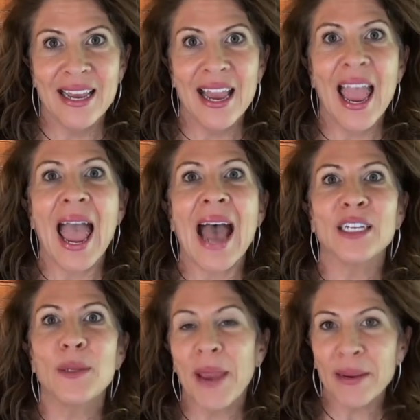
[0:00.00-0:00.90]
had
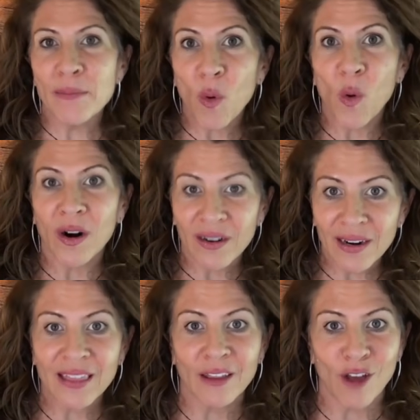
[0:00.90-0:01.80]
to pay more
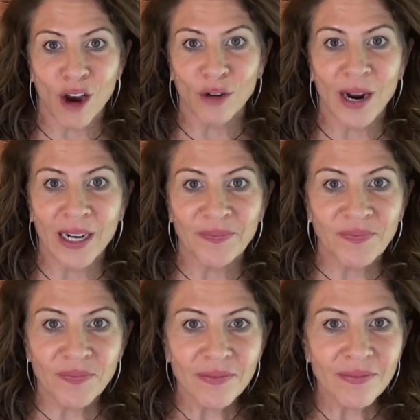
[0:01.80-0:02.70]
in the long run.
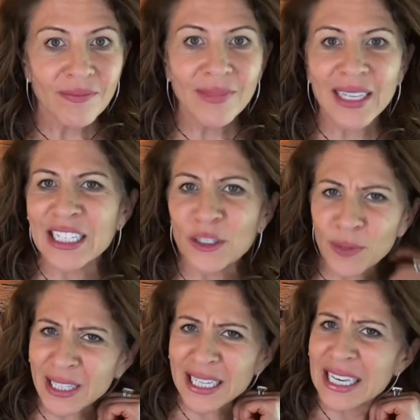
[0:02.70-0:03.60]
It's
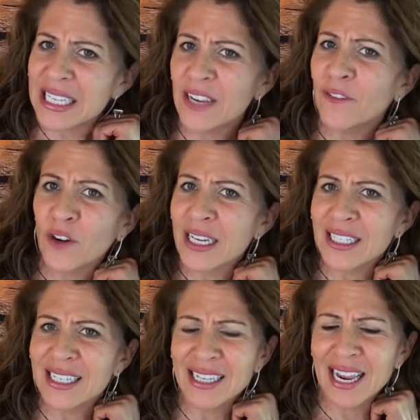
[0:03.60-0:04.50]
really easy for us to
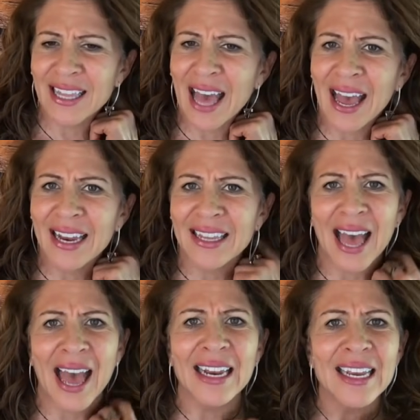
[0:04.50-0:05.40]
say
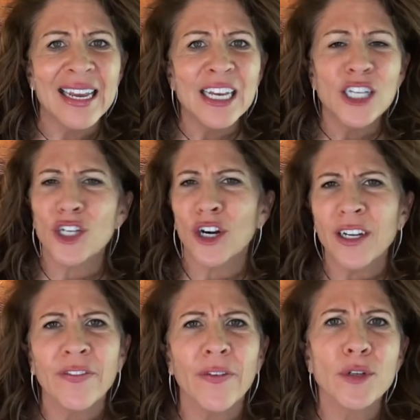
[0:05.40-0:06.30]
that starting
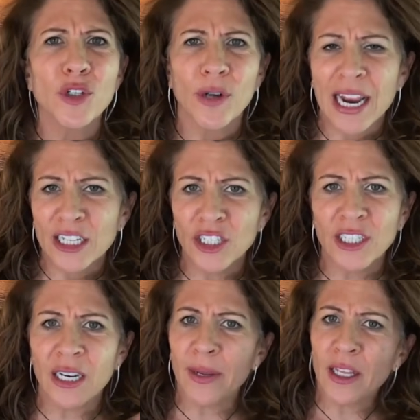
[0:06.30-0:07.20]
from scratch is going
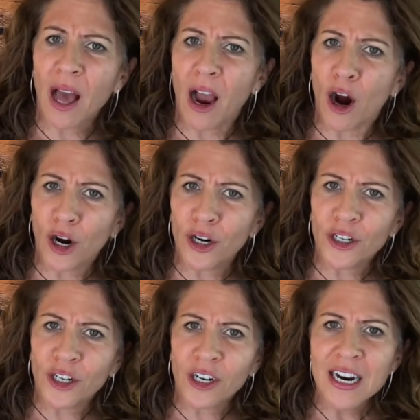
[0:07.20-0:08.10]
to be a lot
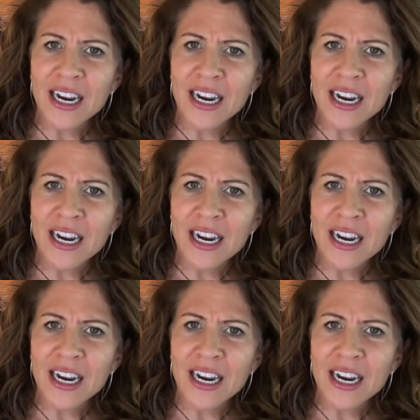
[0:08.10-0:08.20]
harder.